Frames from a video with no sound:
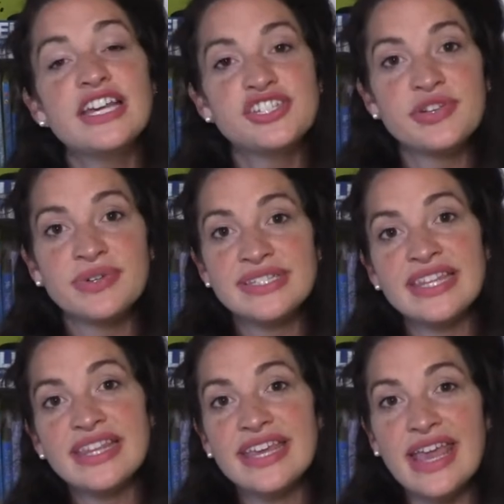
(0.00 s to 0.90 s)
She
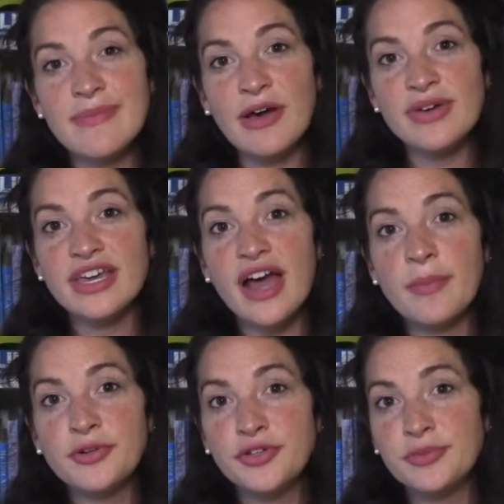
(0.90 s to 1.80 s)
recently came out with a
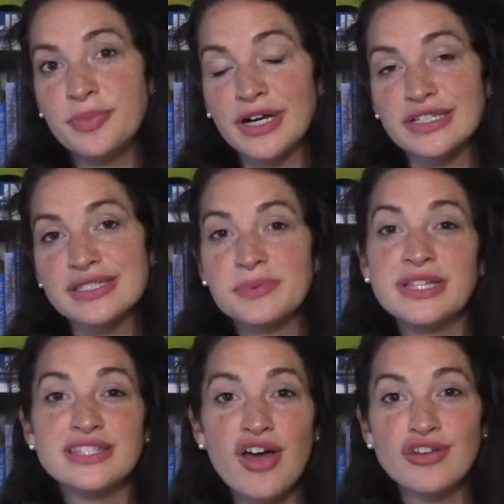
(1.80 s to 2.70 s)
couple new books.
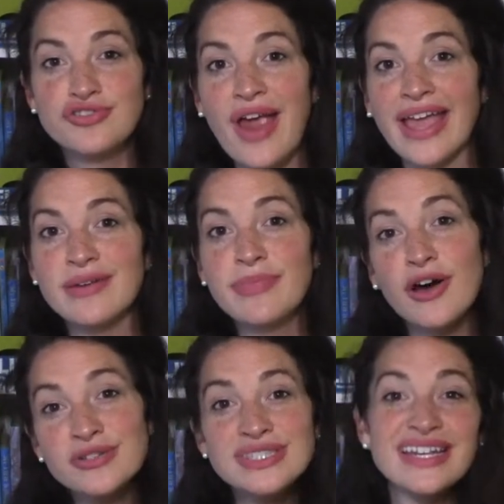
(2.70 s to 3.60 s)
One's called Dragon
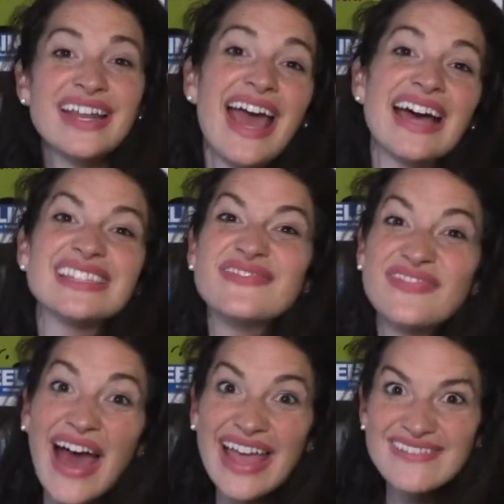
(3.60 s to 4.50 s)
Post and it has
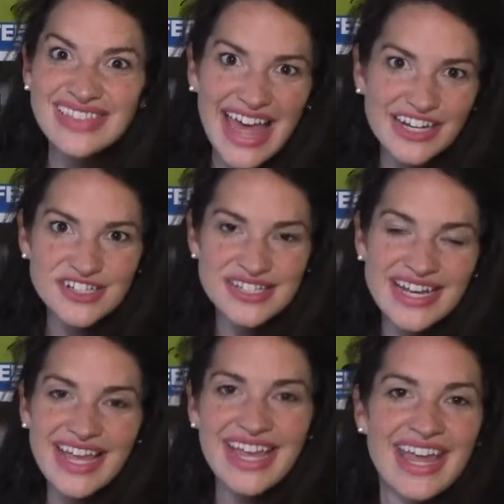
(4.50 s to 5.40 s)
five letters in
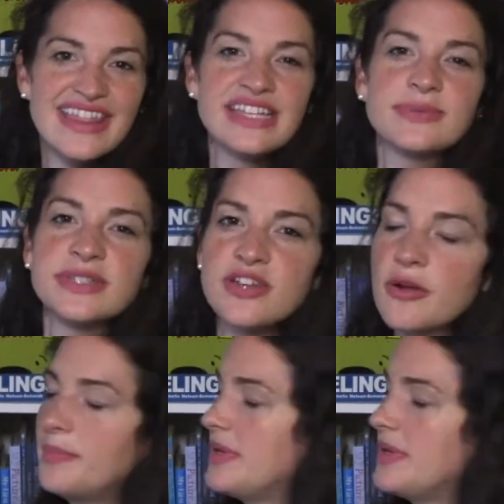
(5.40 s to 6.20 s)
it and this one's called